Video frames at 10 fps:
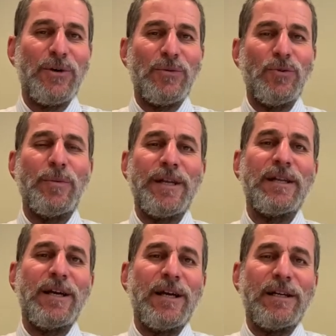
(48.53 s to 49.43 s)

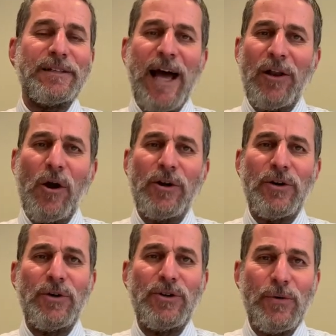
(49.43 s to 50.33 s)
Rubin, not long
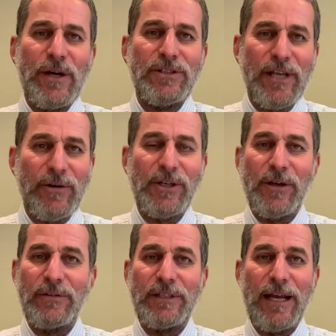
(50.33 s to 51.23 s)
ago, U.S. Secretary
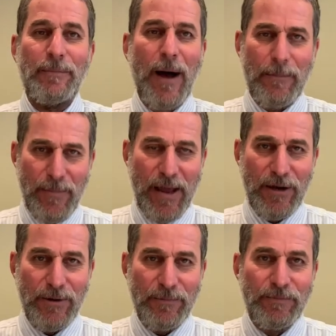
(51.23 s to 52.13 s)
of State
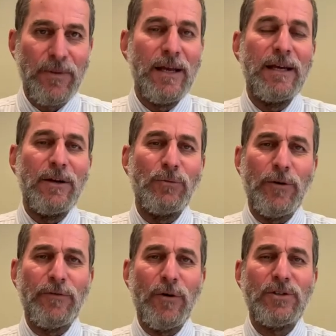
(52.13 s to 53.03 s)
Pompeo
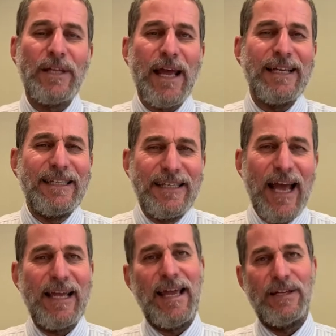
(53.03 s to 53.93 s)
reversed a
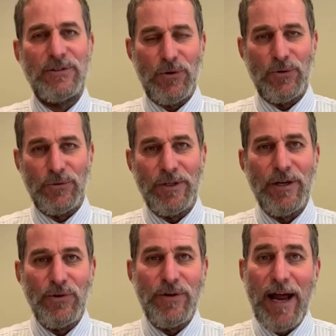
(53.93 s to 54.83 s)
decades-old
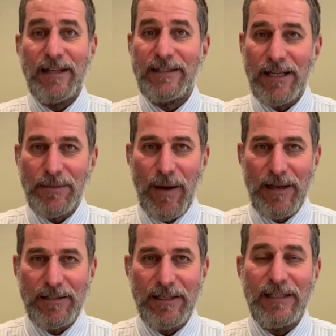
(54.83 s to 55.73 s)
United States
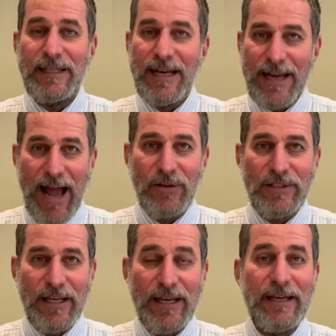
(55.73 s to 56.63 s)
policy to now
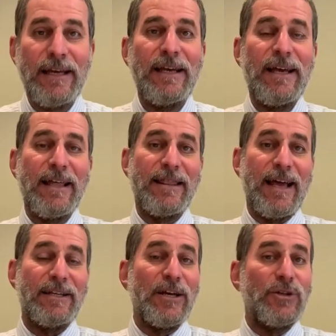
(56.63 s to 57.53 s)
say
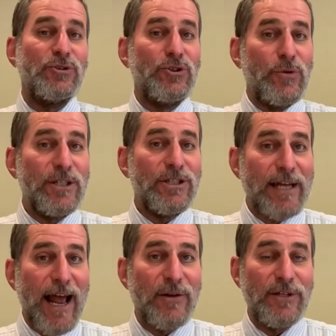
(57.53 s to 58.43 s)
that Jewish
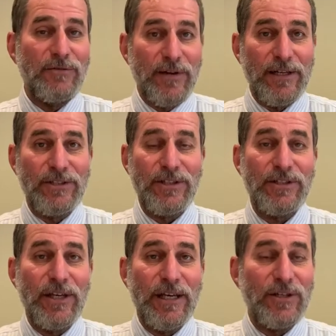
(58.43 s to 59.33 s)
towns and
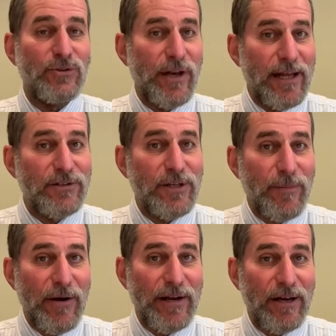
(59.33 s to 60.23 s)
villages in Judea and
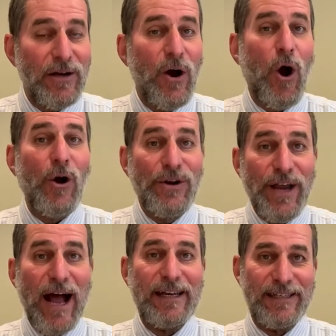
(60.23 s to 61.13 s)
Samaria are
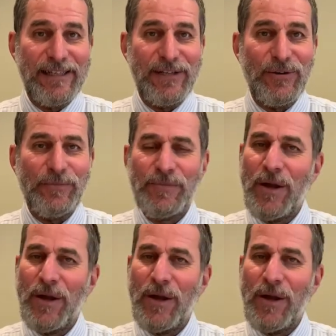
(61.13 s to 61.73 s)
not illegal.